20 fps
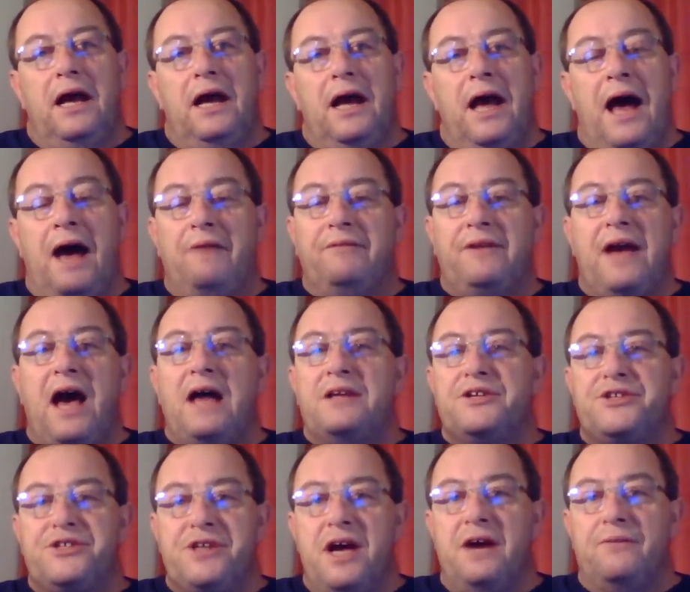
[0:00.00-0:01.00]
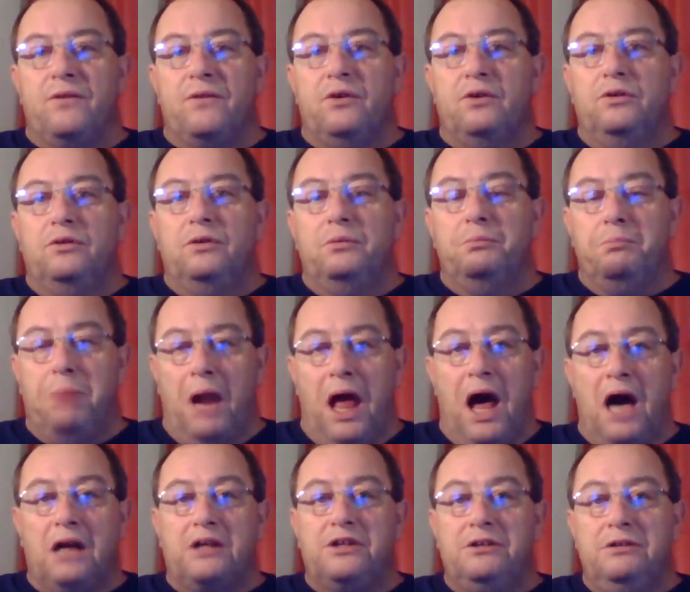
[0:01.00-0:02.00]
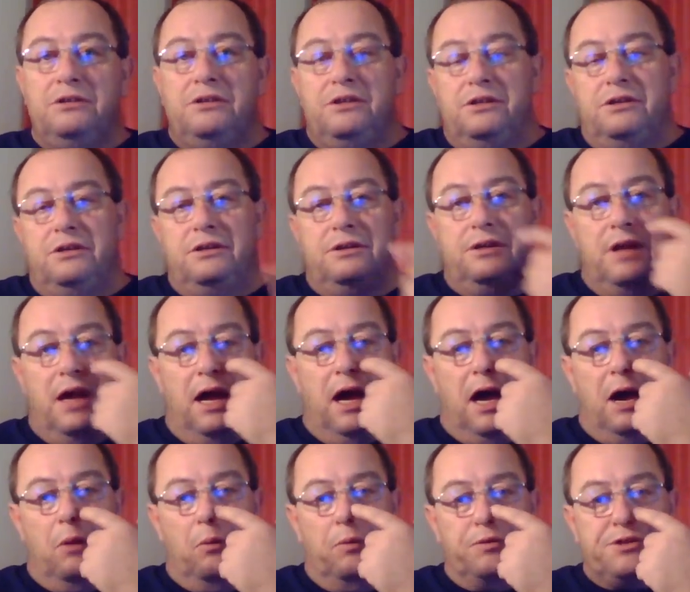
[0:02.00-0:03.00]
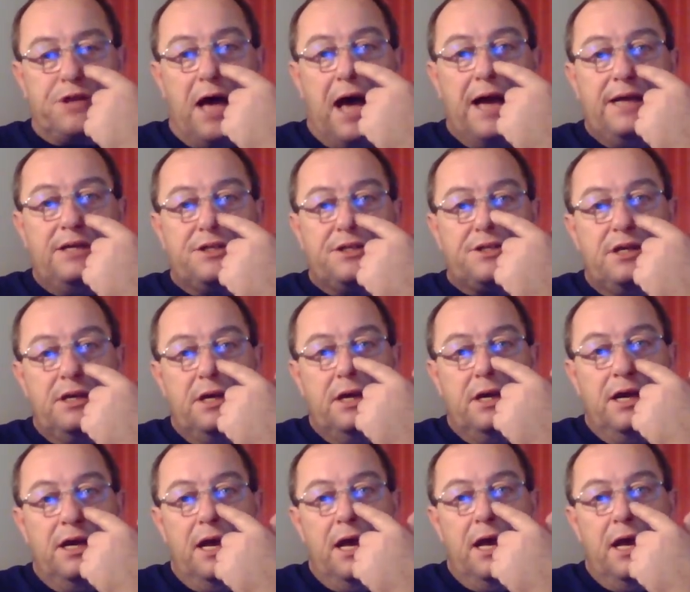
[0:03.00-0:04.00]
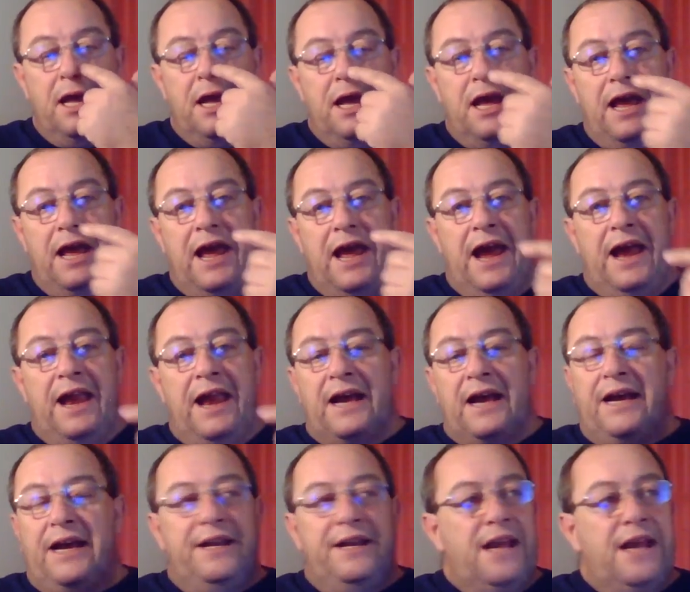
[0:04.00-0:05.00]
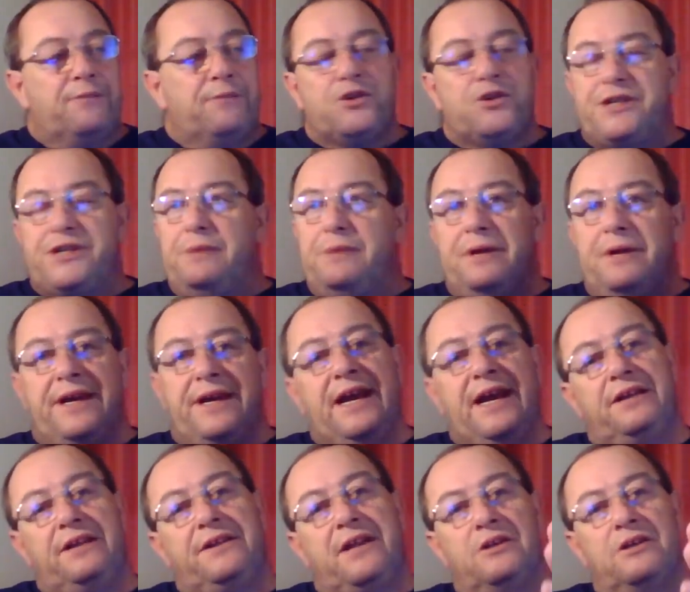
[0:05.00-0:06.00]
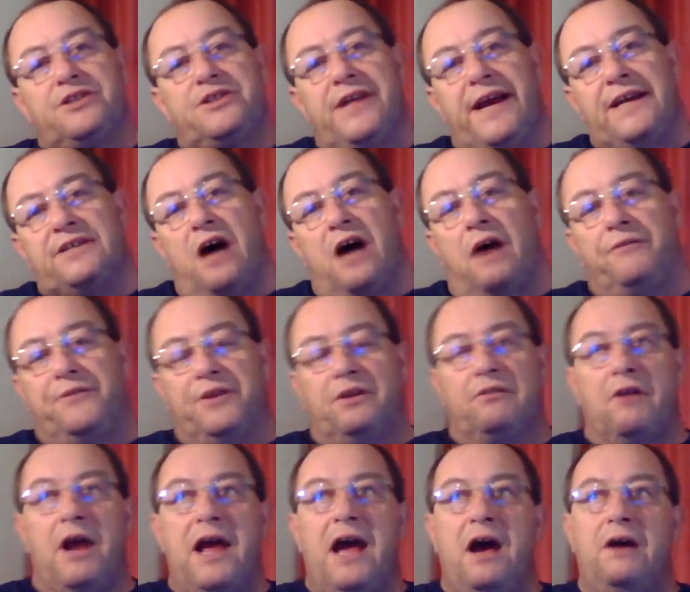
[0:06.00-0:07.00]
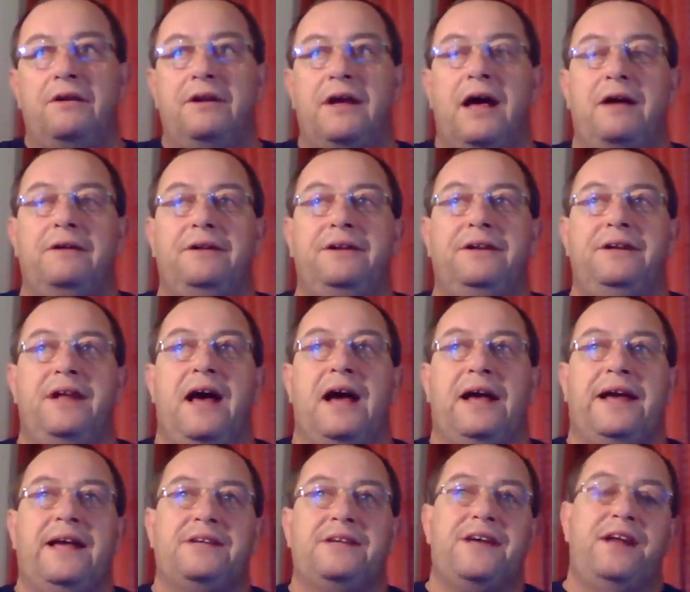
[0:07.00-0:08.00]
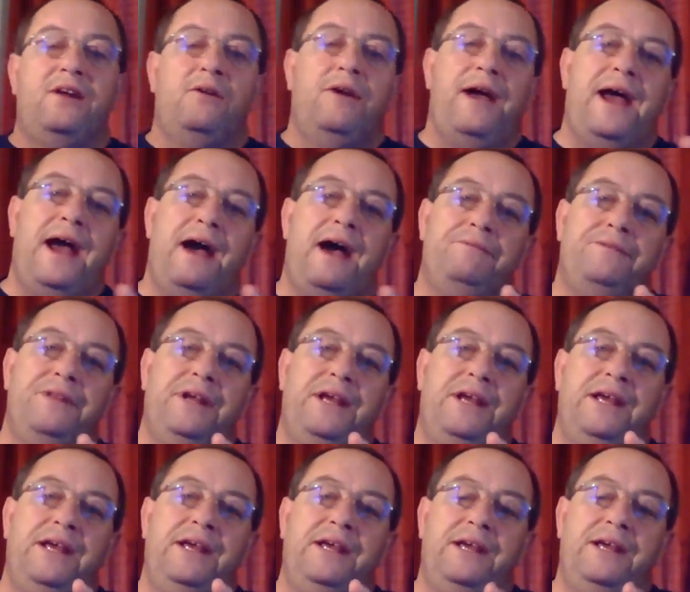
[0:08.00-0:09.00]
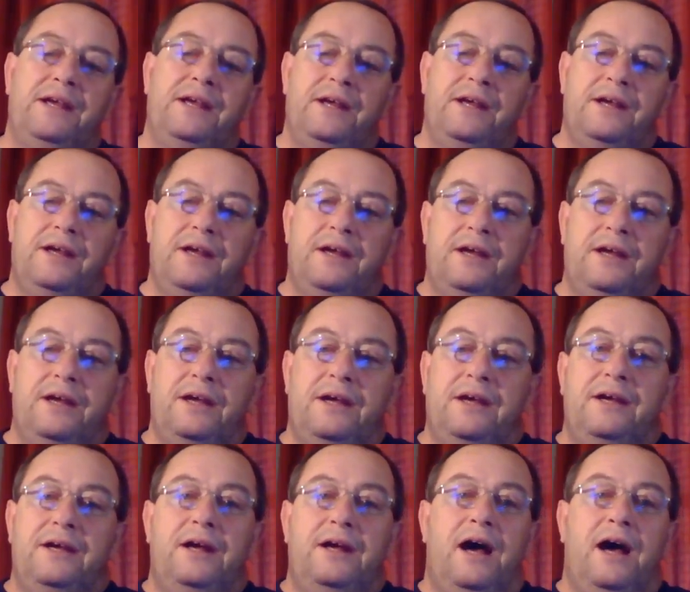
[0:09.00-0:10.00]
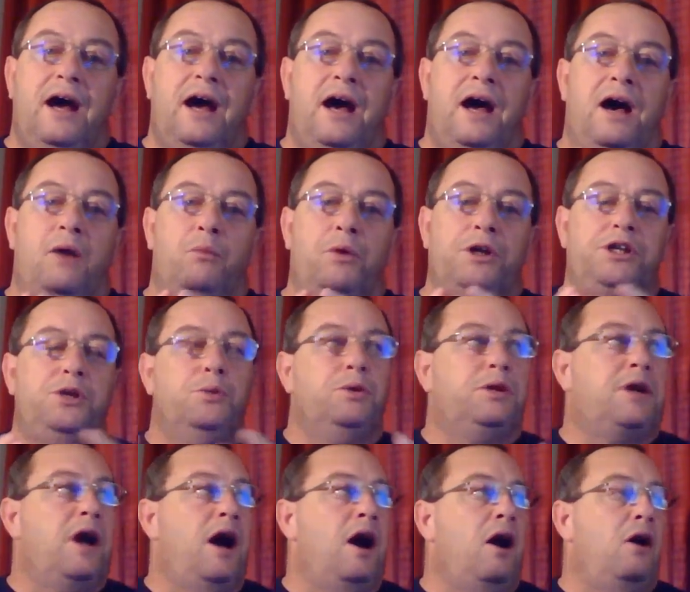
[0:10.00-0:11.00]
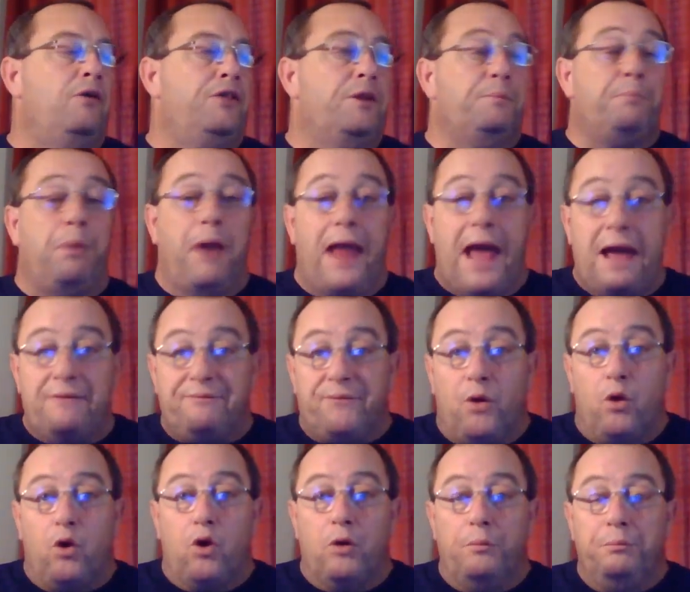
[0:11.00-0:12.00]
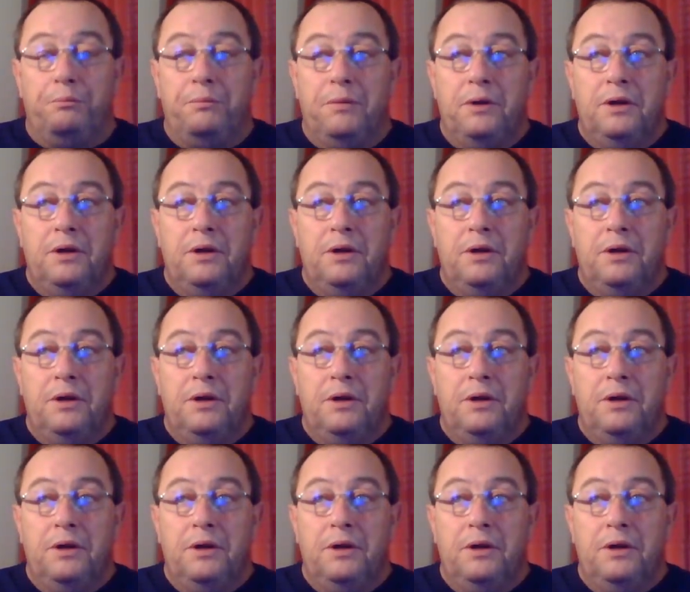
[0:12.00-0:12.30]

I've got several blog sites, and I can never seem to get those things off the ground. I guess I don't have the what you would call the platform